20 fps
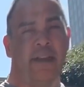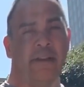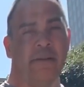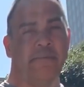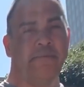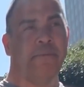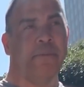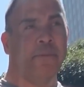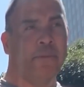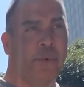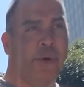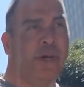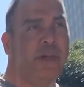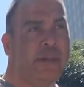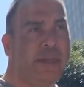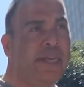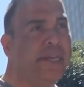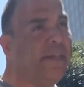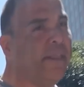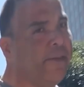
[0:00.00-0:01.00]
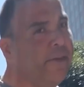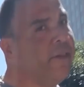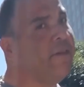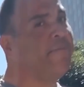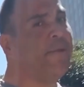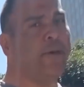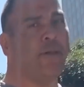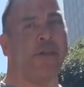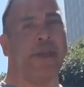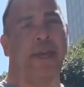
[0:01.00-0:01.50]
there, well, his are the
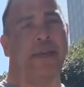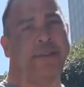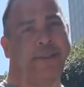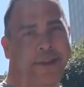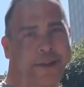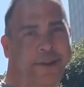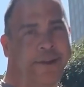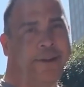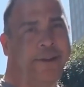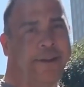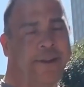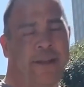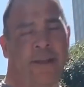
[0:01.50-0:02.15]
most out there.